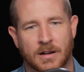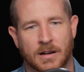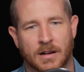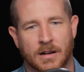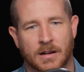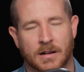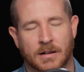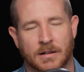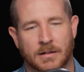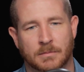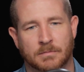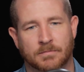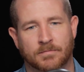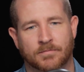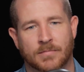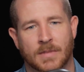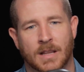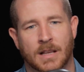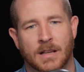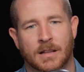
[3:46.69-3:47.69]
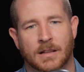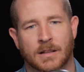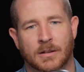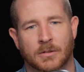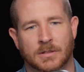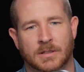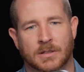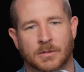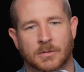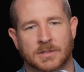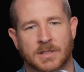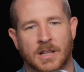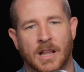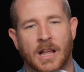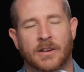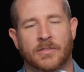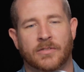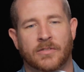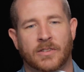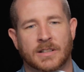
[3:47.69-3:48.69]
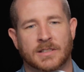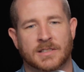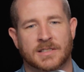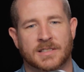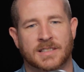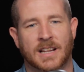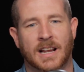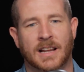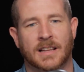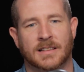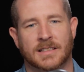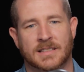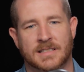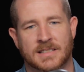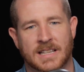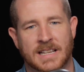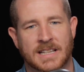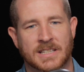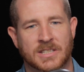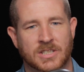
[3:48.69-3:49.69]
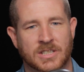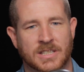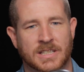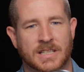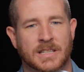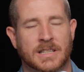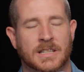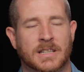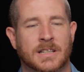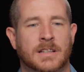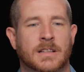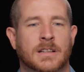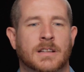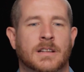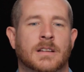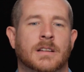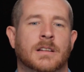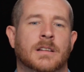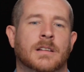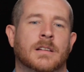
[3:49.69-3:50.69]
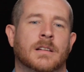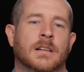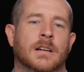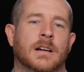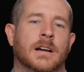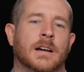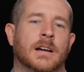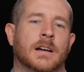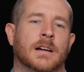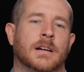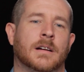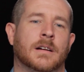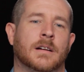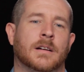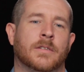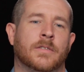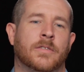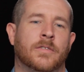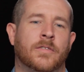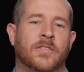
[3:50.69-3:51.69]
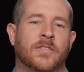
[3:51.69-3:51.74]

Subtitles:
There was a lot of fun stylization, neato